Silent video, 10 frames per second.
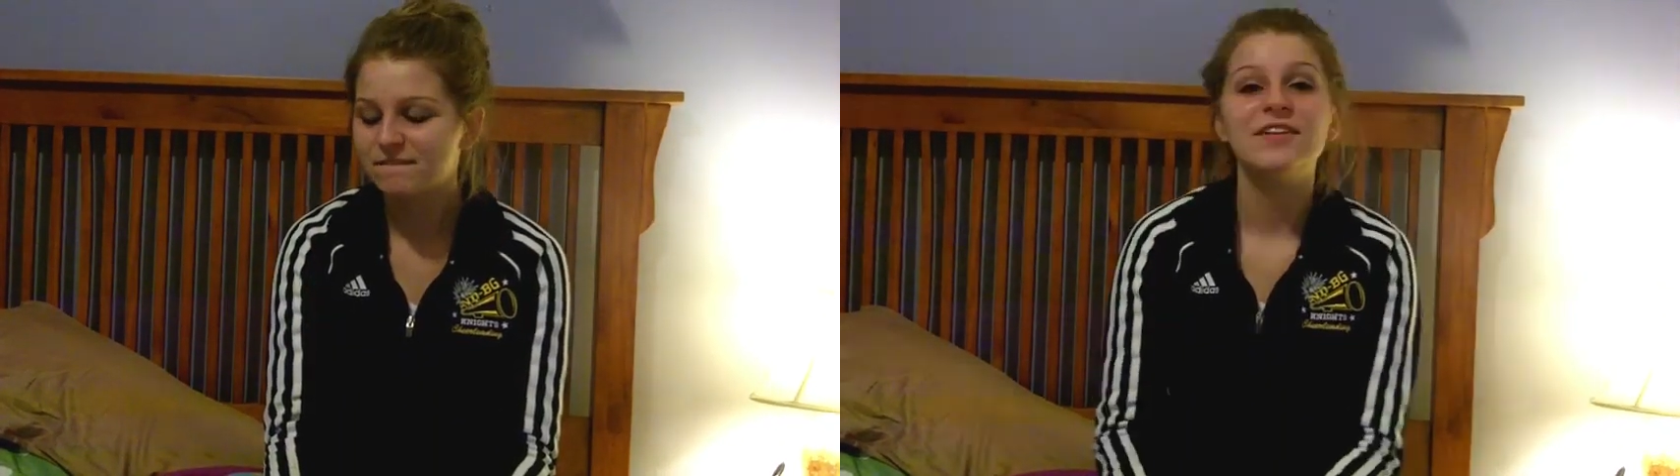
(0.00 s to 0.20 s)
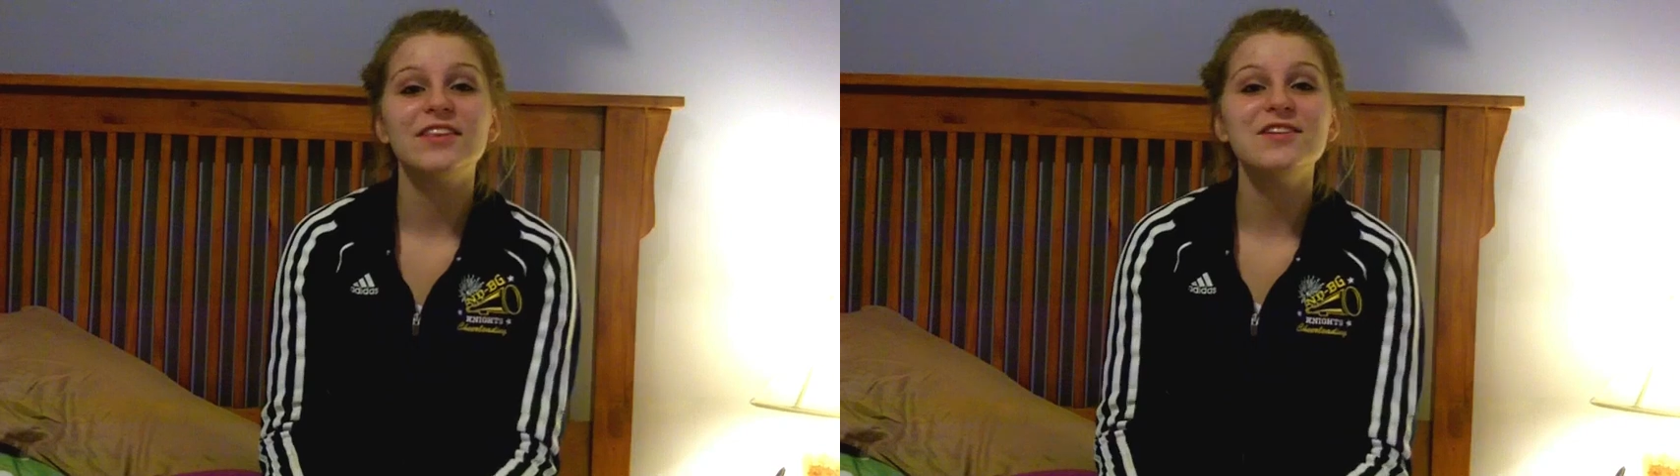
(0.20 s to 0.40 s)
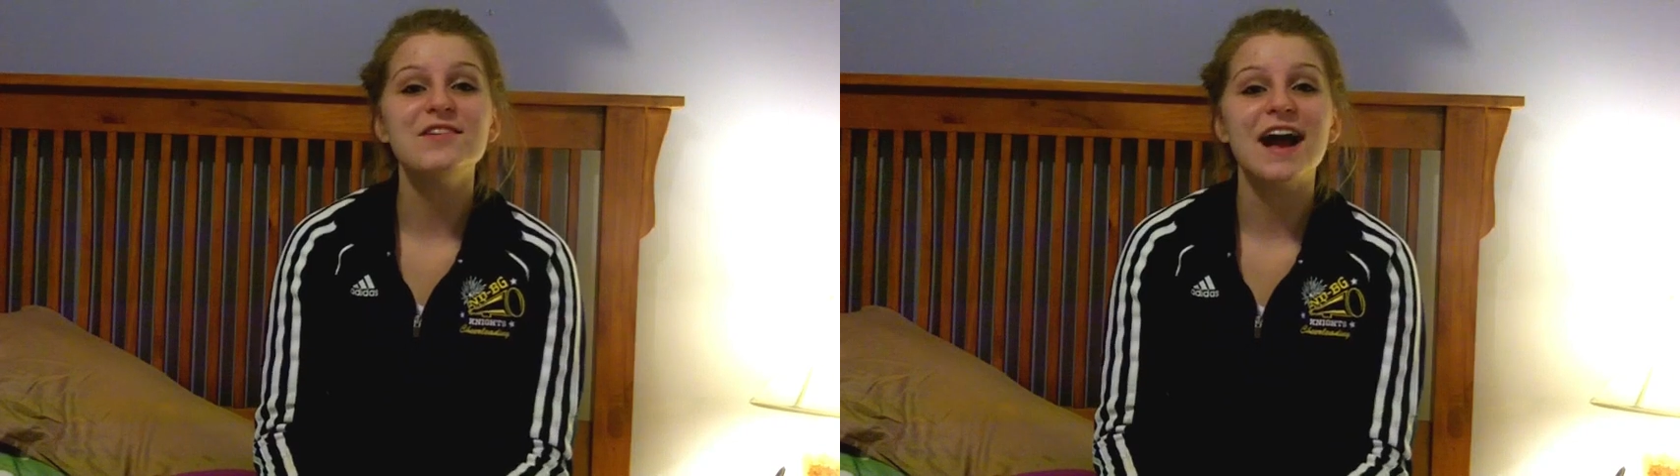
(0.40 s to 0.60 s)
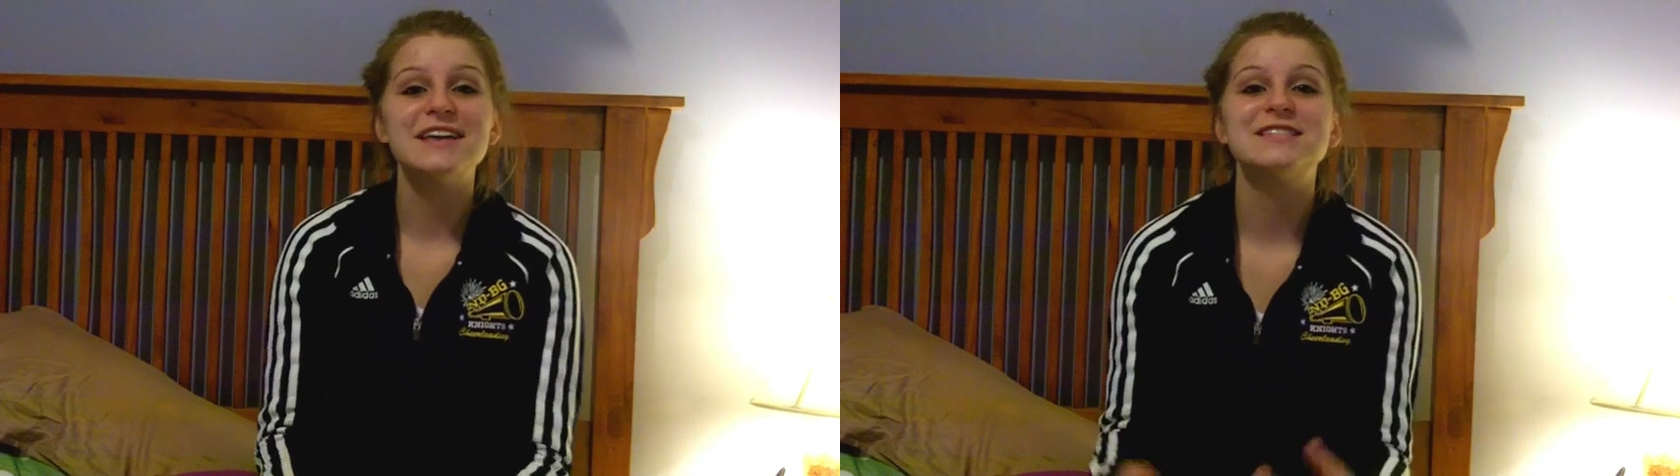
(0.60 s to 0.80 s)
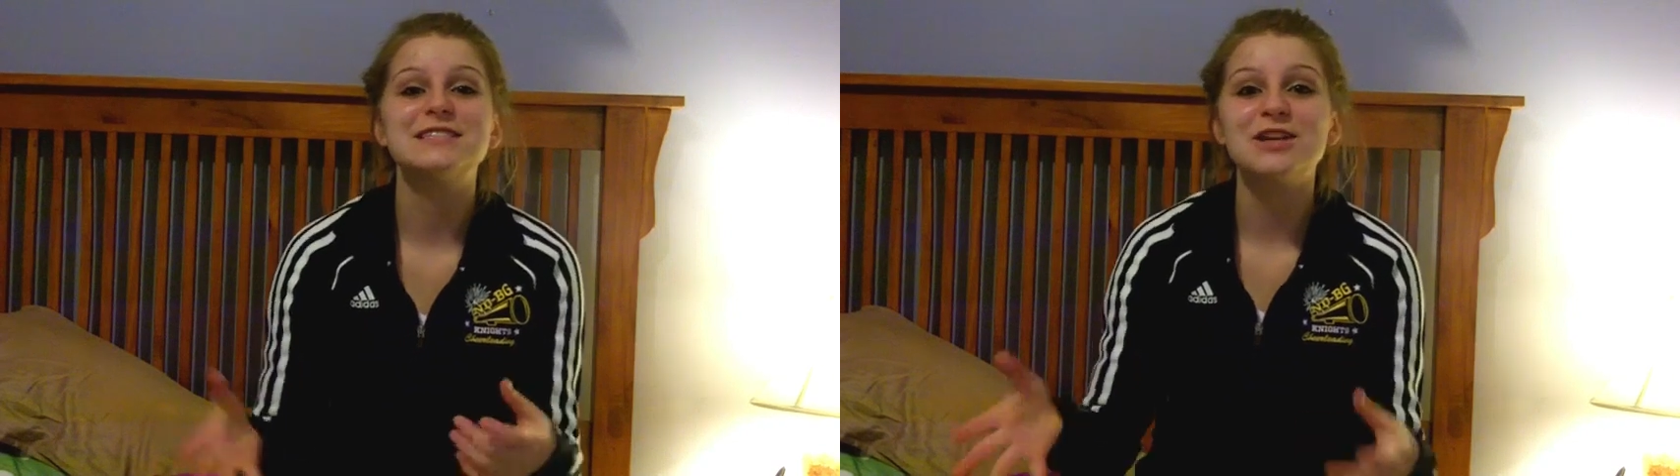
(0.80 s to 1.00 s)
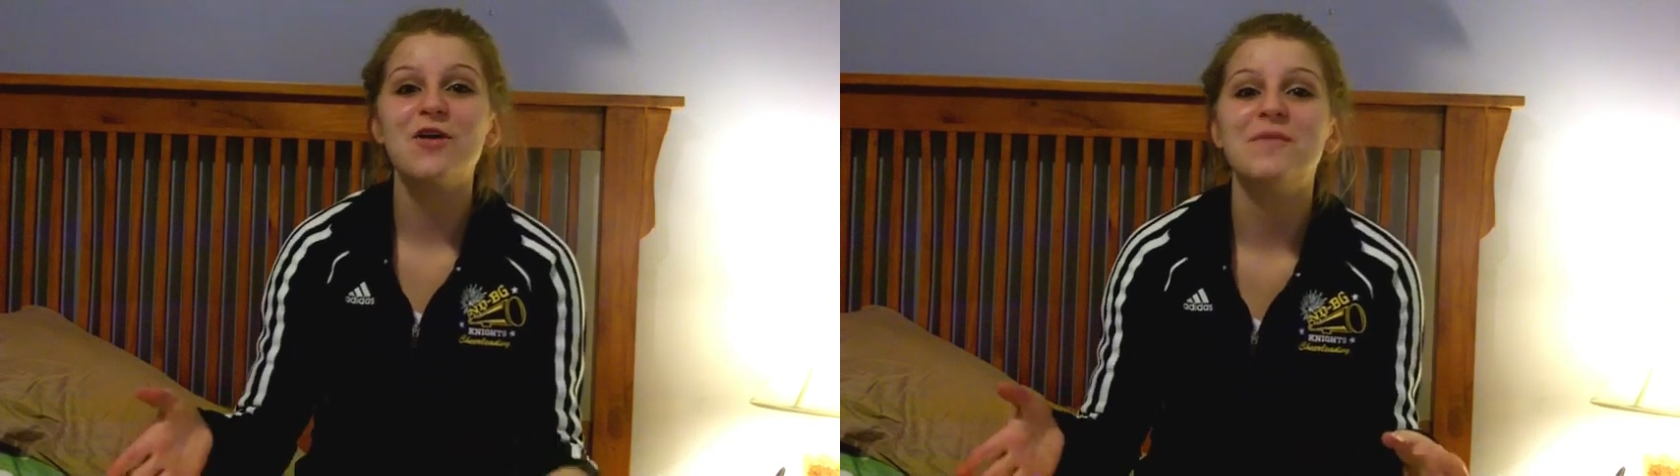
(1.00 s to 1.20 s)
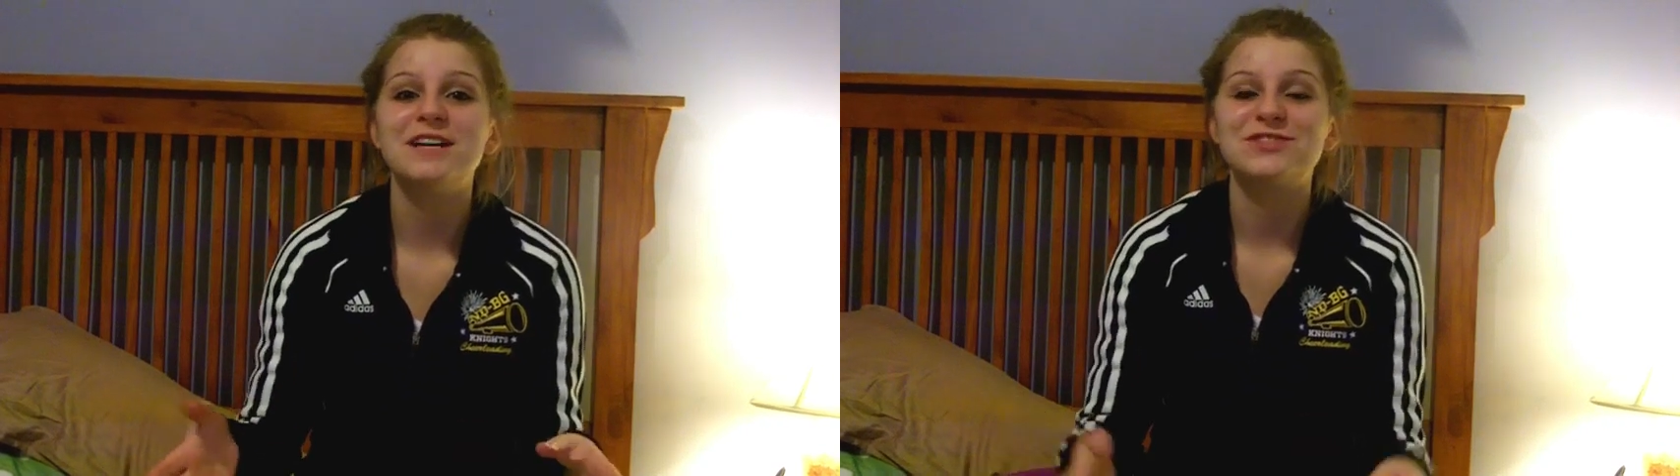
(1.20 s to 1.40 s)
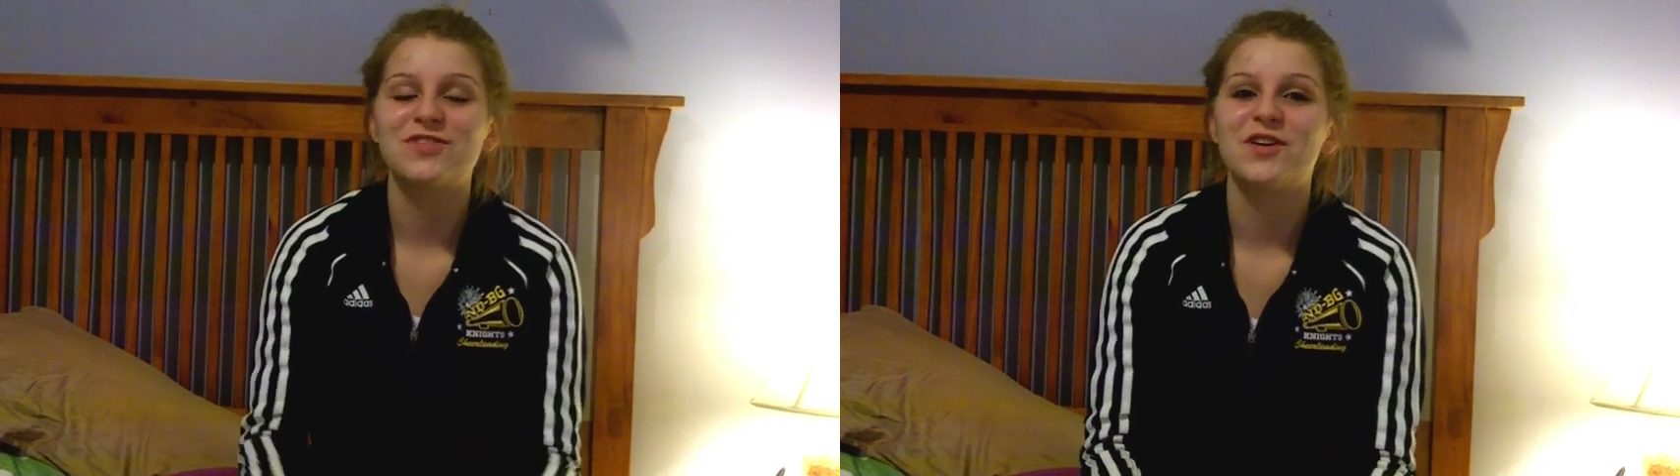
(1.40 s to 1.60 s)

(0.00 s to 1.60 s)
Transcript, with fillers: Well, thank you guys so much